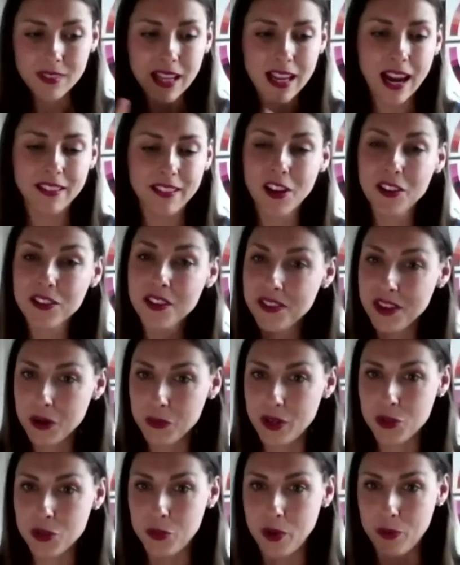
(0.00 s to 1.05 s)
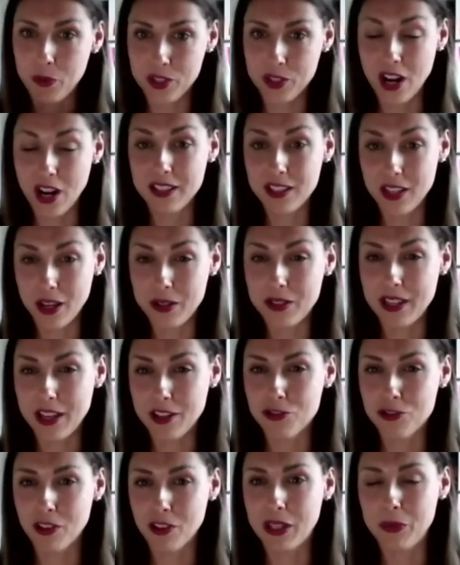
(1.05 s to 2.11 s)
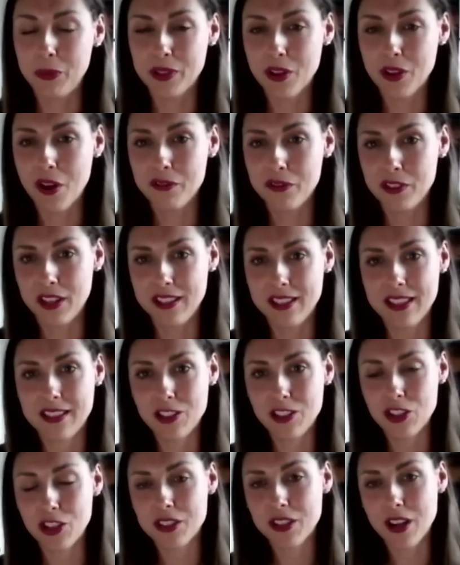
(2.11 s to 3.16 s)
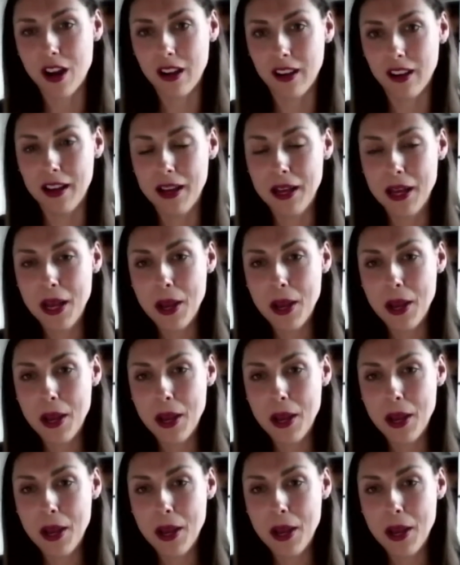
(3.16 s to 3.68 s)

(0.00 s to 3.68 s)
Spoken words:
And the other thing which I associate strongly with confidence isn't just colour,